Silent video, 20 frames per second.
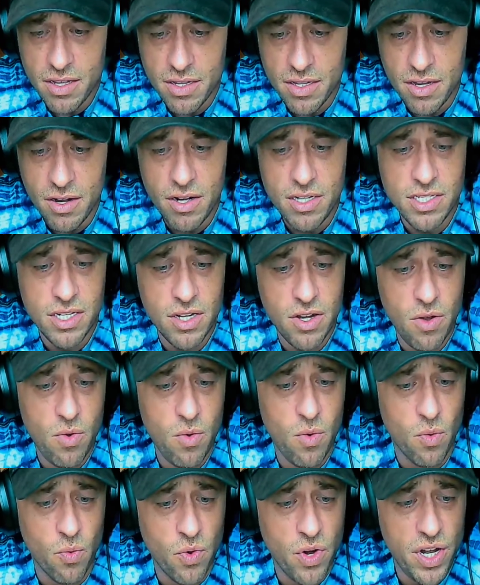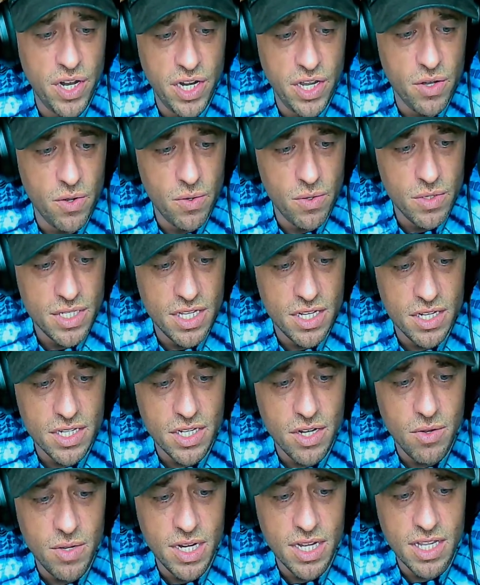There's no radios. There's
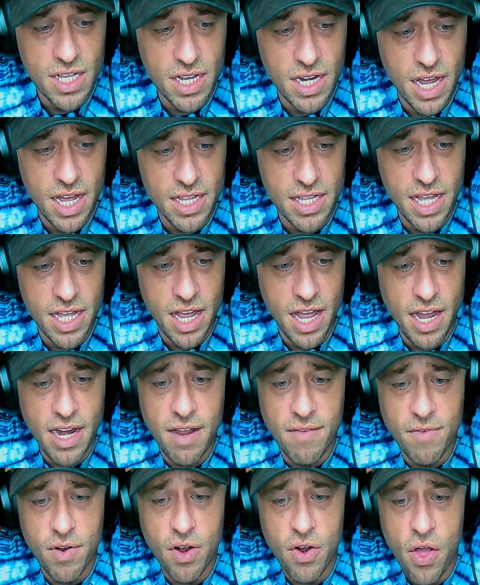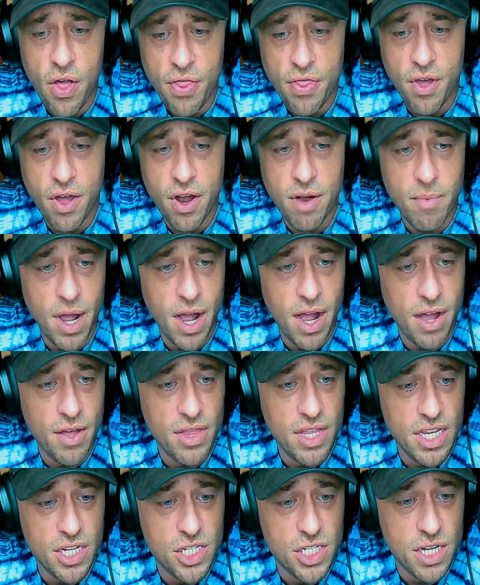no anything like that. I never thought about how
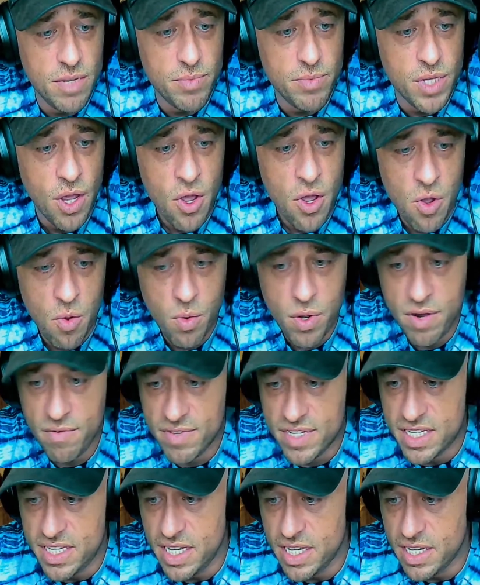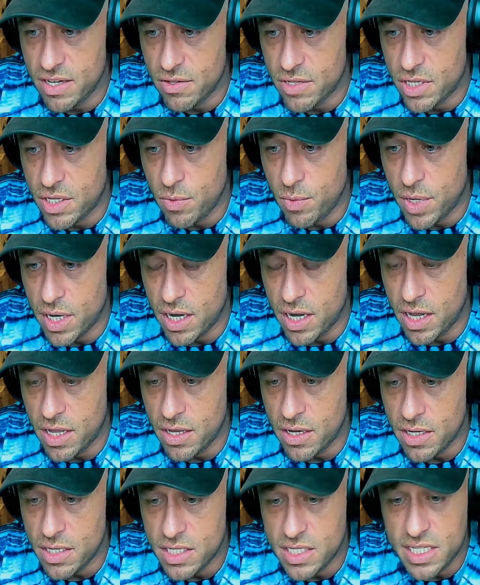these ships would have signaled to one
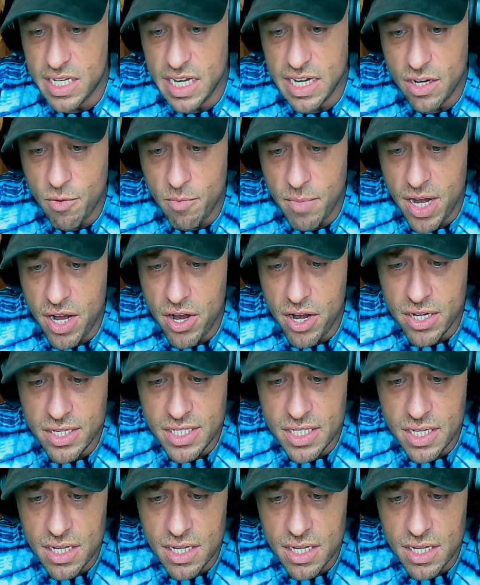another. Signal mirrors?